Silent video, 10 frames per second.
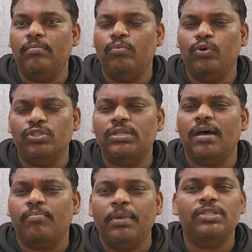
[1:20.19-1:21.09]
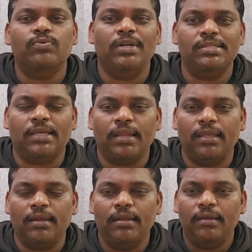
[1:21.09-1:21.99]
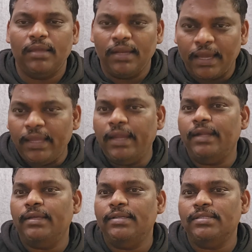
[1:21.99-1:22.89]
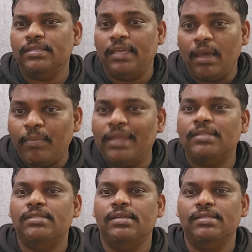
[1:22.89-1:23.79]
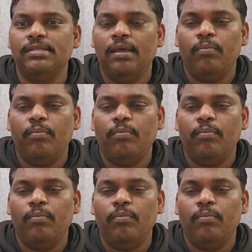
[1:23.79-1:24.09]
Most of my students are there in IITs, MNCs,